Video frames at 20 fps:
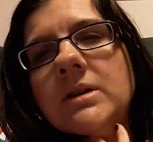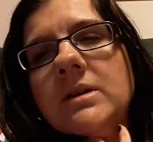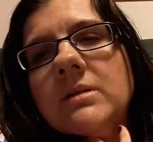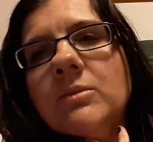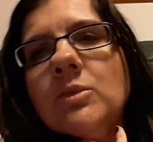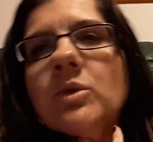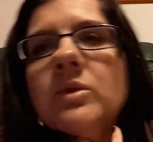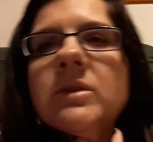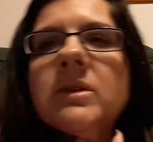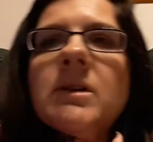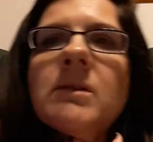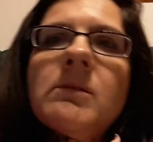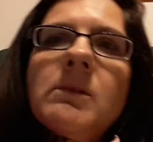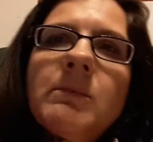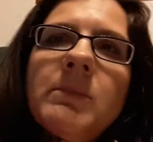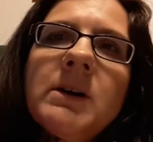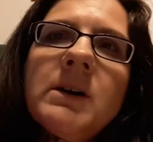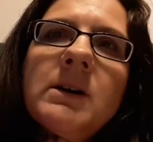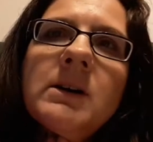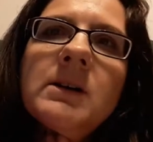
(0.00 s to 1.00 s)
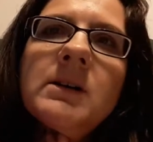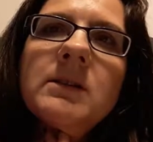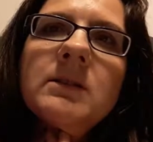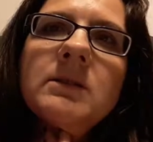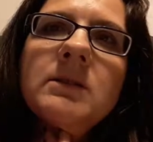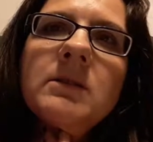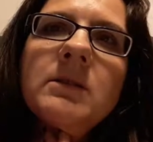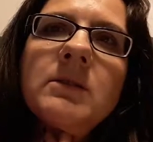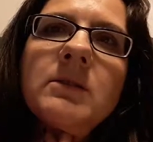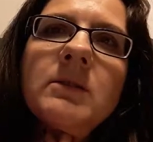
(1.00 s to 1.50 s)
more time had passed,
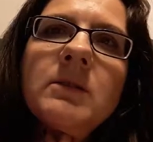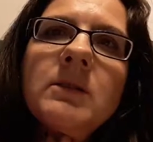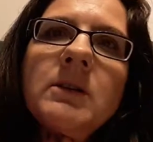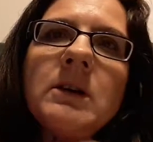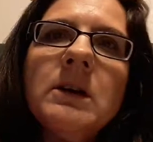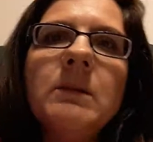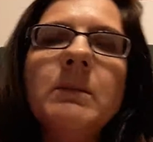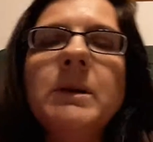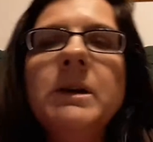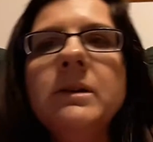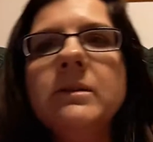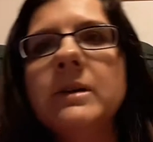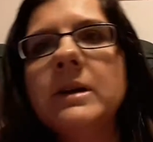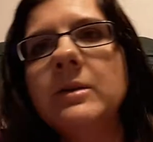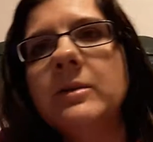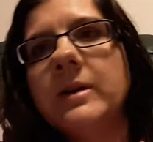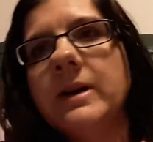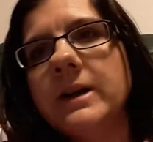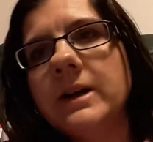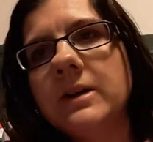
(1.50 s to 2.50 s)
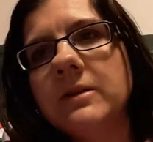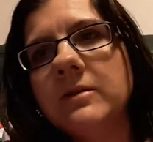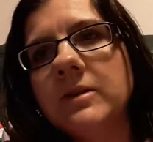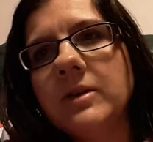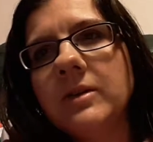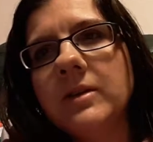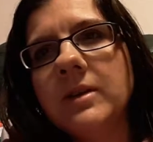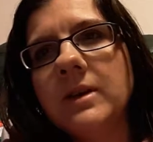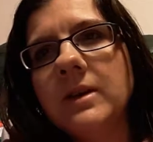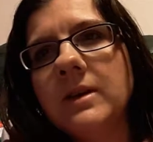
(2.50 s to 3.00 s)
and I thought, oh, I better reweigh
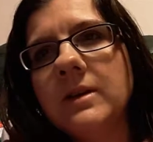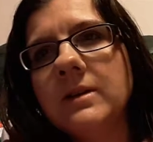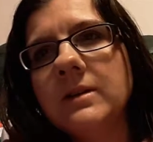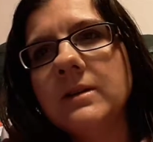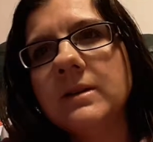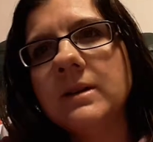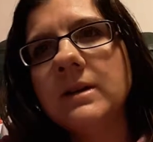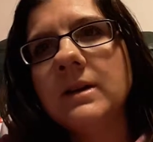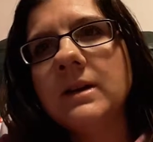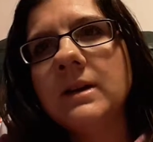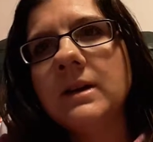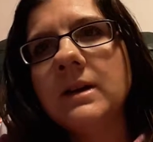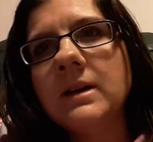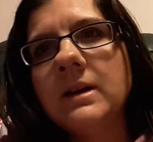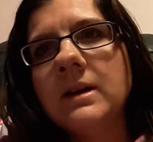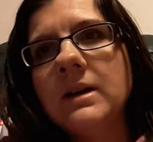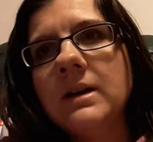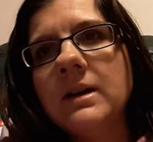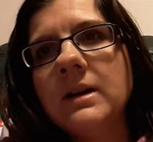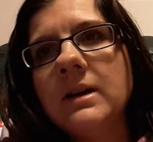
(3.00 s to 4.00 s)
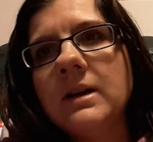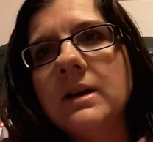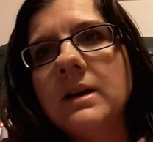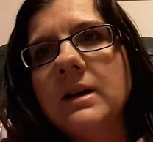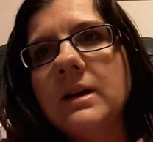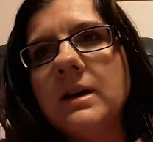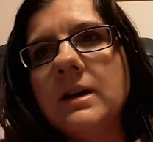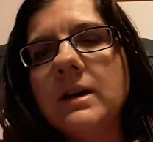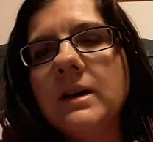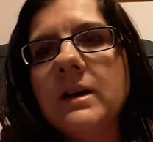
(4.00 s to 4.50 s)
everything,
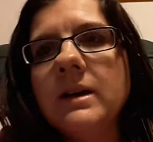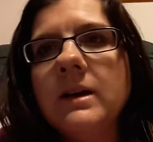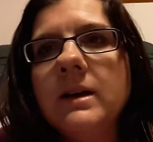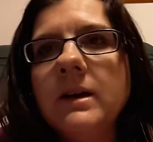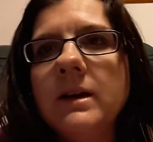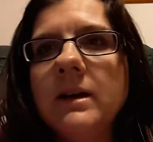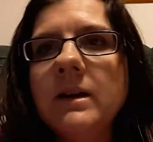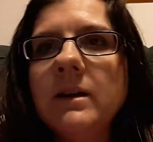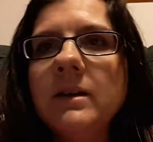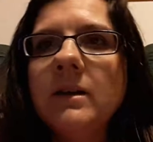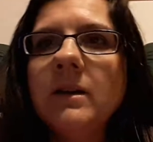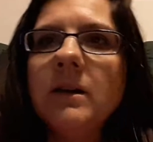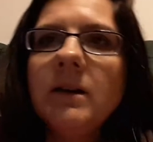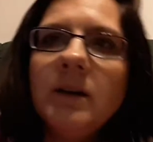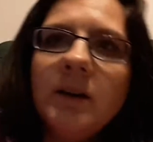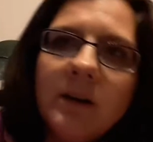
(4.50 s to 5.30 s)
and then I